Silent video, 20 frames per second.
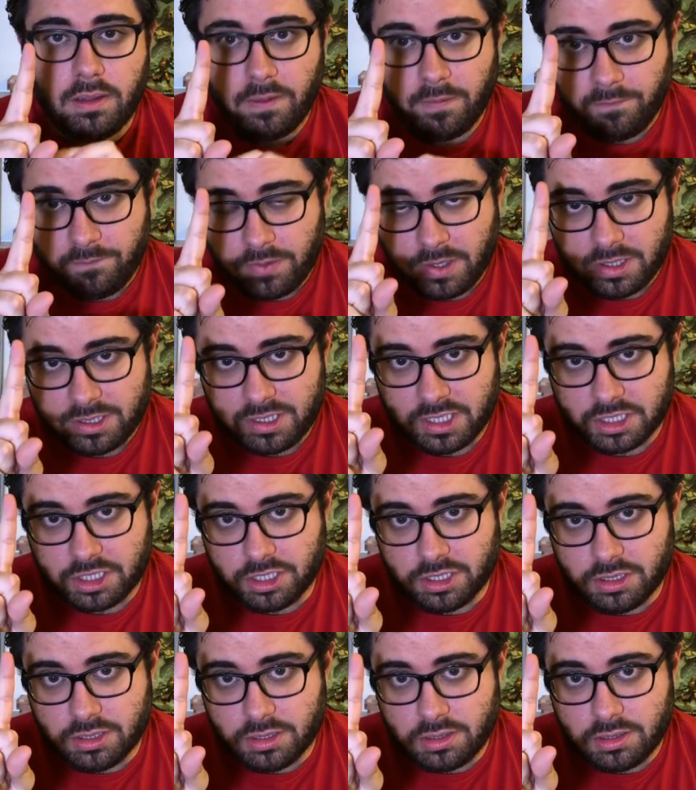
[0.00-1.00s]
First
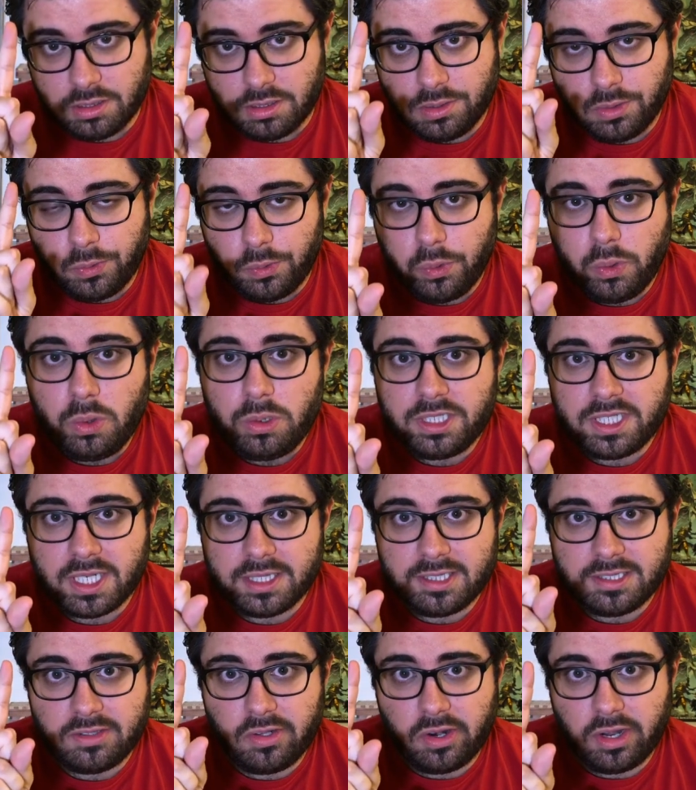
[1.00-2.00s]
section, rule
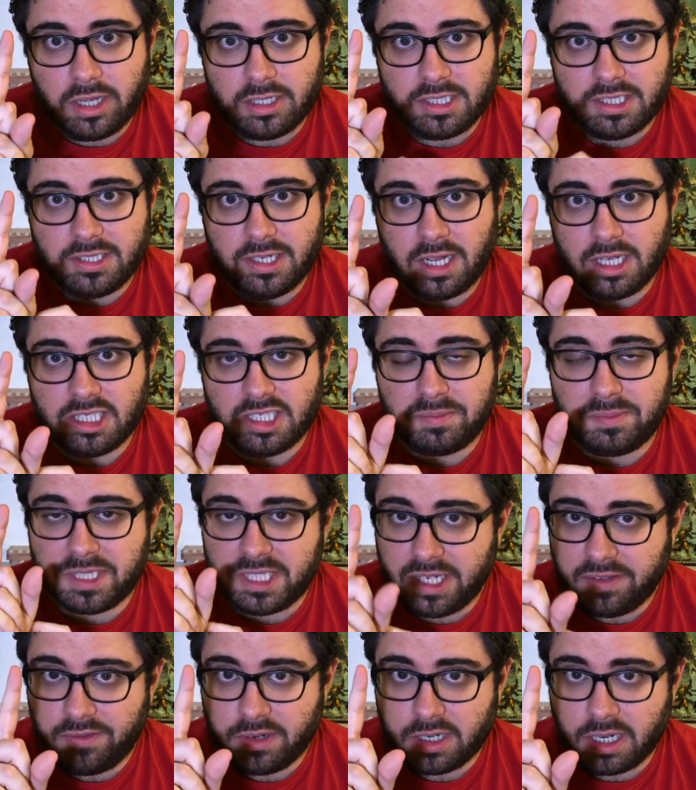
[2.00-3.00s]
sets that are designed
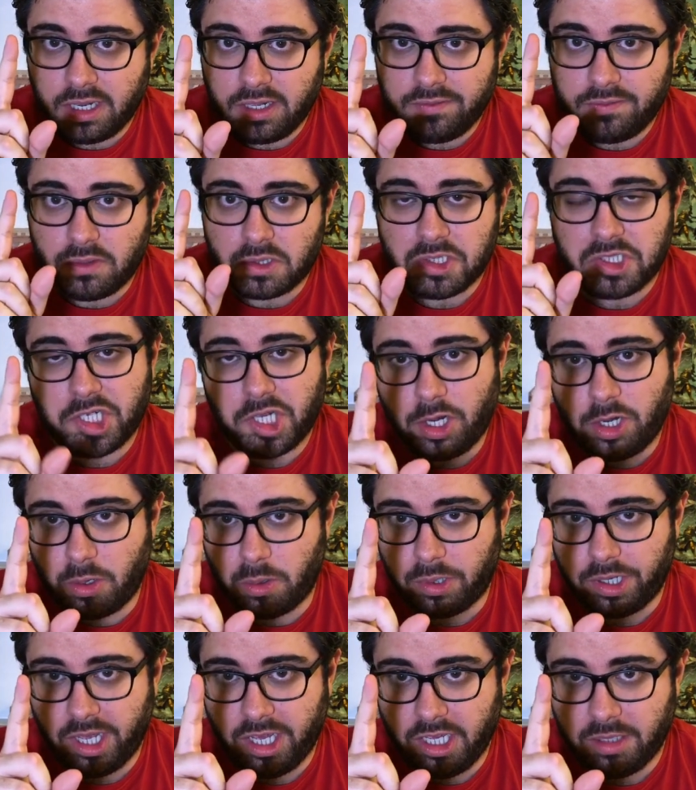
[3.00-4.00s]
specifically for solo
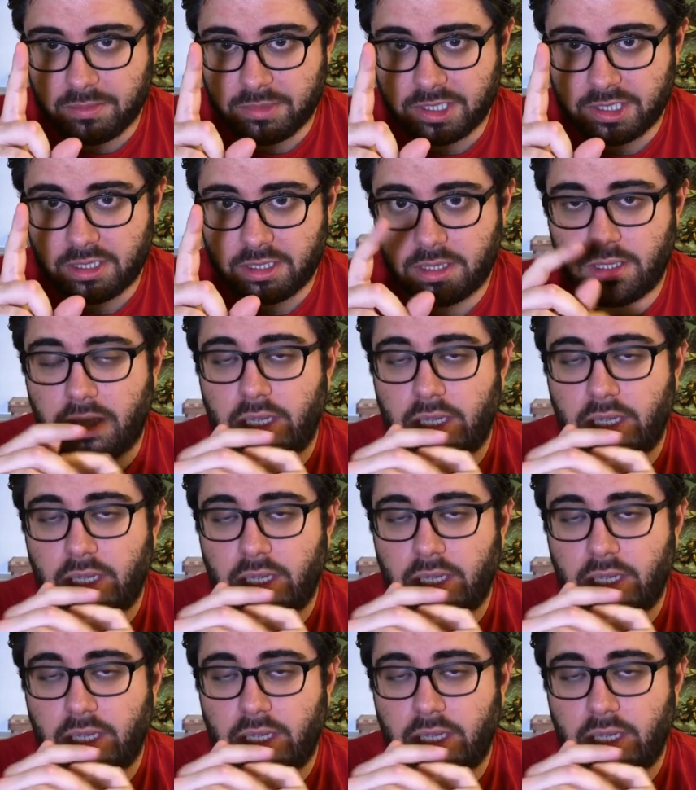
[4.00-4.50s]
games.